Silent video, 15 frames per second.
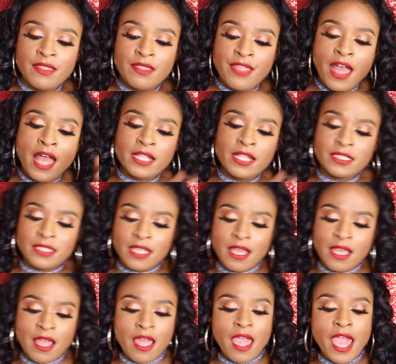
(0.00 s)
that.
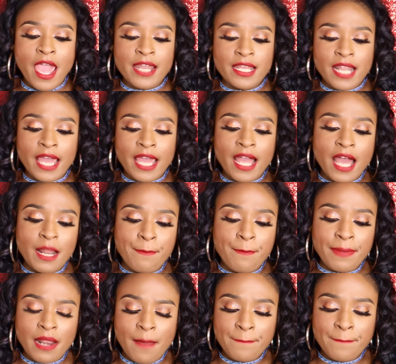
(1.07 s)
And then I got
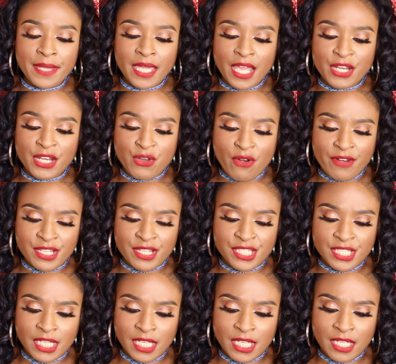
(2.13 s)
a plumping and
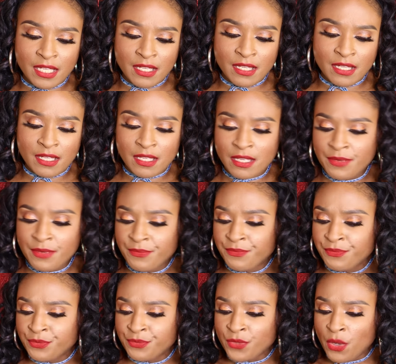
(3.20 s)
nourishing,
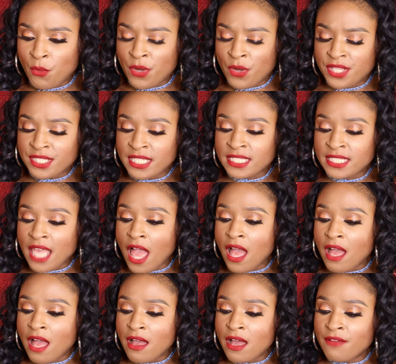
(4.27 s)
what is this?
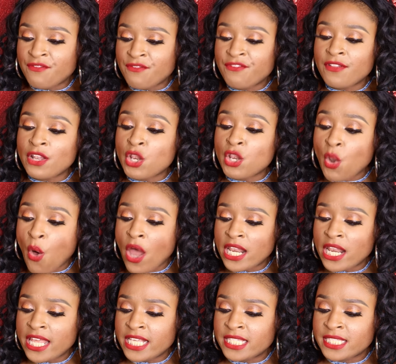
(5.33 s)

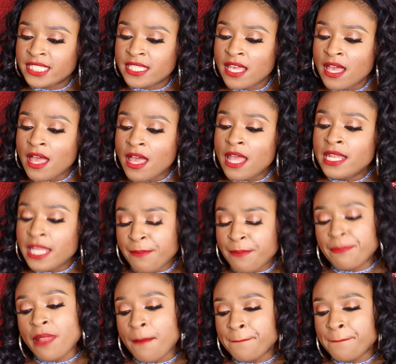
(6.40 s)
Lawless Lip
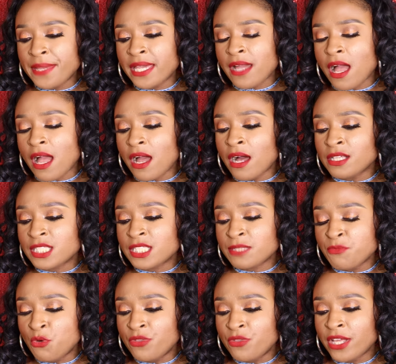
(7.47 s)
Plumping
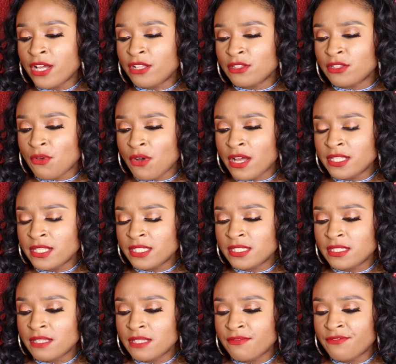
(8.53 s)
Smoothing
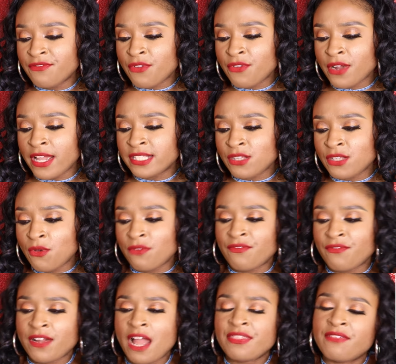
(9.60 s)
Gloss. It's called
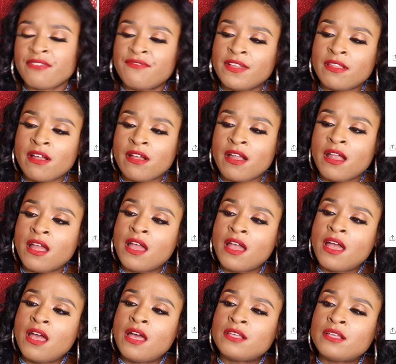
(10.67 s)
Forgot the Filler.
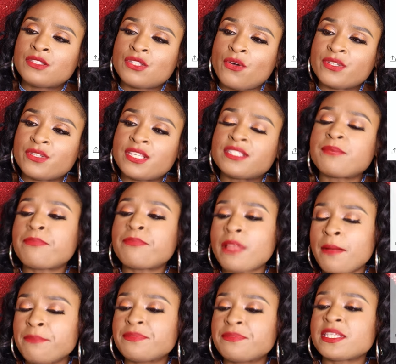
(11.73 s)
So it says it
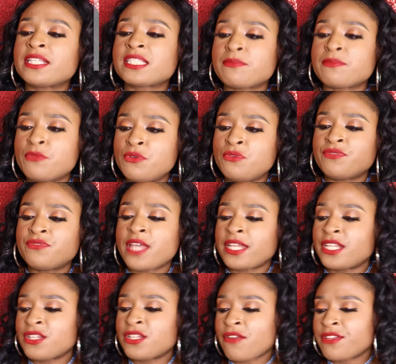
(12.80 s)
plumps, it smooths, and
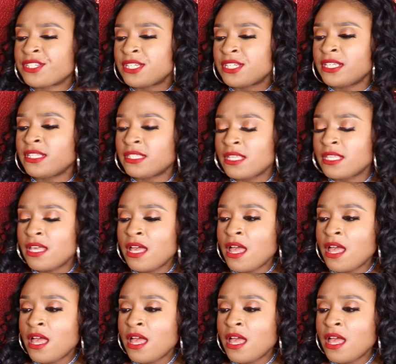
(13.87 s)
it nourishes.